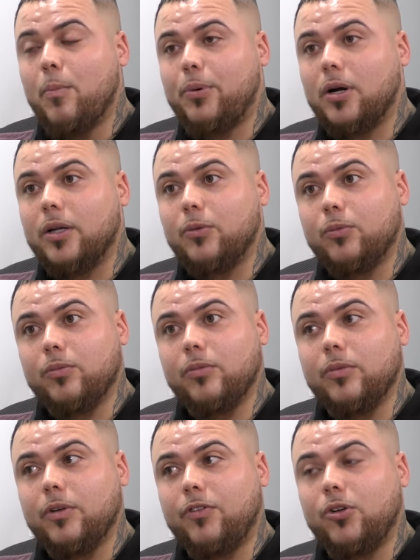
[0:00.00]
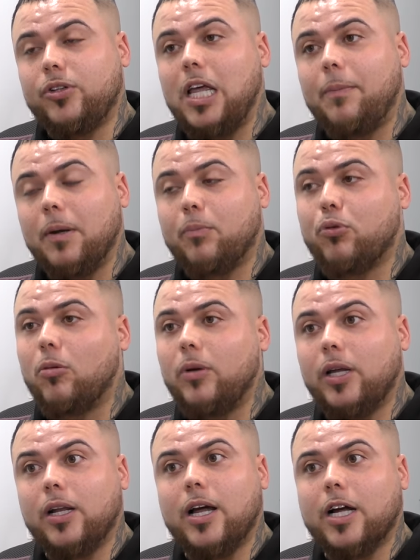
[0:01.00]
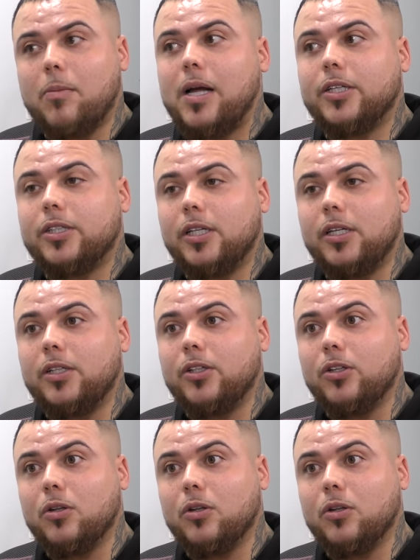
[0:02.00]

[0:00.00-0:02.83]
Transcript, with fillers: But if you deep it properly, like I'm actually,